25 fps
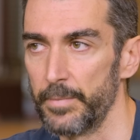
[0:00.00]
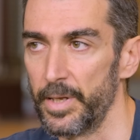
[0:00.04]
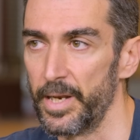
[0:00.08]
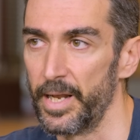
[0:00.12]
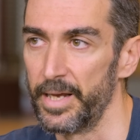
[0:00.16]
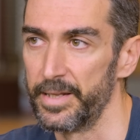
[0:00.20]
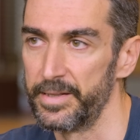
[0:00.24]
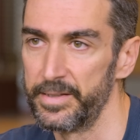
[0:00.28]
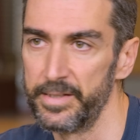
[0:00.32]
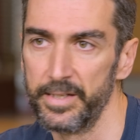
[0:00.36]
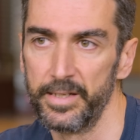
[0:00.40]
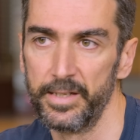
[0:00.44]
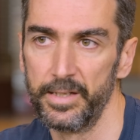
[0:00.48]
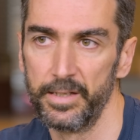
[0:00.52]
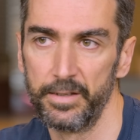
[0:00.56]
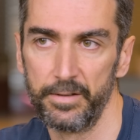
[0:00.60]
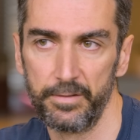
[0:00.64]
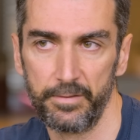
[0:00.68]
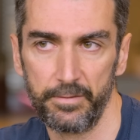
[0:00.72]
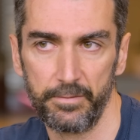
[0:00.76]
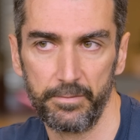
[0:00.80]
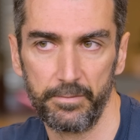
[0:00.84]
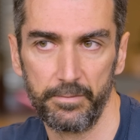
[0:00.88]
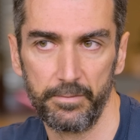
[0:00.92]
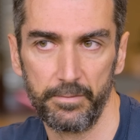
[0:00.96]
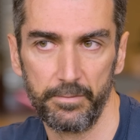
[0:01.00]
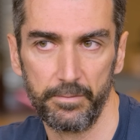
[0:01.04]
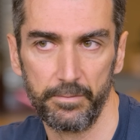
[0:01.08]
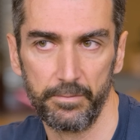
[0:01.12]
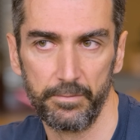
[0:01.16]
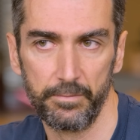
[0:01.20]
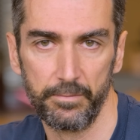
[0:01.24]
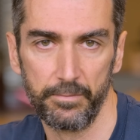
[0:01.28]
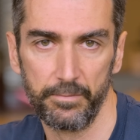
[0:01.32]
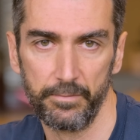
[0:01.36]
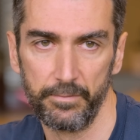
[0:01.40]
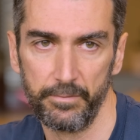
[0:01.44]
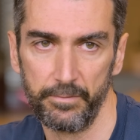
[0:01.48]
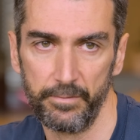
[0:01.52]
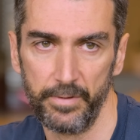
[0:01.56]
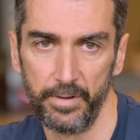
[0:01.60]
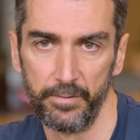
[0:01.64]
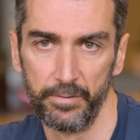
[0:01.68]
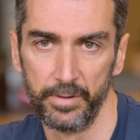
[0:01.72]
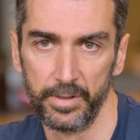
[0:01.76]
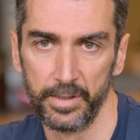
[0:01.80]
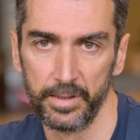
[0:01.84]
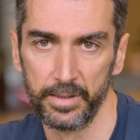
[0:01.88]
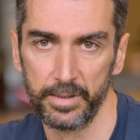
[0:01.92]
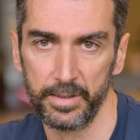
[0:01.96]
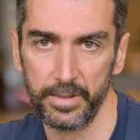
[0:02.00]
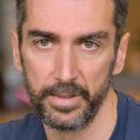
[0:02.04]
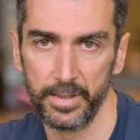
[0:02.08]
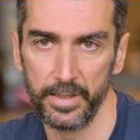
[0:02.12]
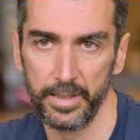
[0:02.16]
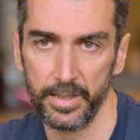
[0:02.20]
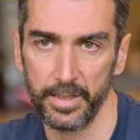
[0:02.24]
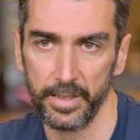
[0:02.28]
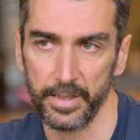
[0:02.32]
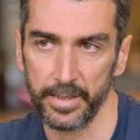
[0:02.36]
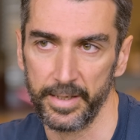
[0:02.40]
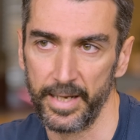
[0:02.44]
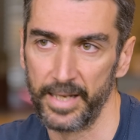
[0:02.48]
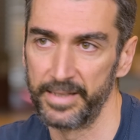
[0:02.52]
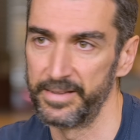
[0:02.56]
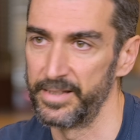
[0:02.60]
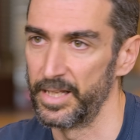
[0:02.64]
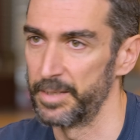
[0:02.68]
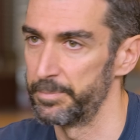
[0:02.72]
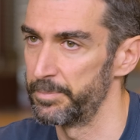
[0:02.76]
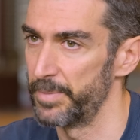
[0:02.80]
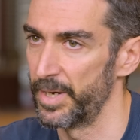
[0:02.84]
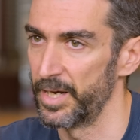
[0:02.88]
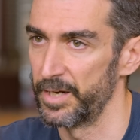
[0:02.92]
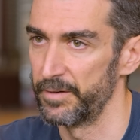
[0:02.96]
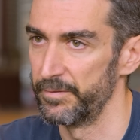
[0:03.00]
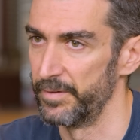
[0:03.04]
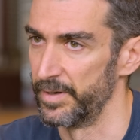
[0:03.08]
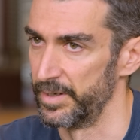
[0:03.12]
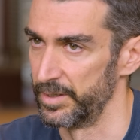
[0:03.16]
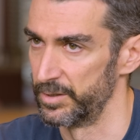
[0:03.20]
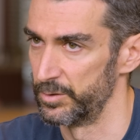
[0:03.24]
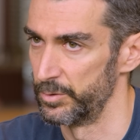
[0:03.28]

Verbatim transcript: but I think we will uh, get that back very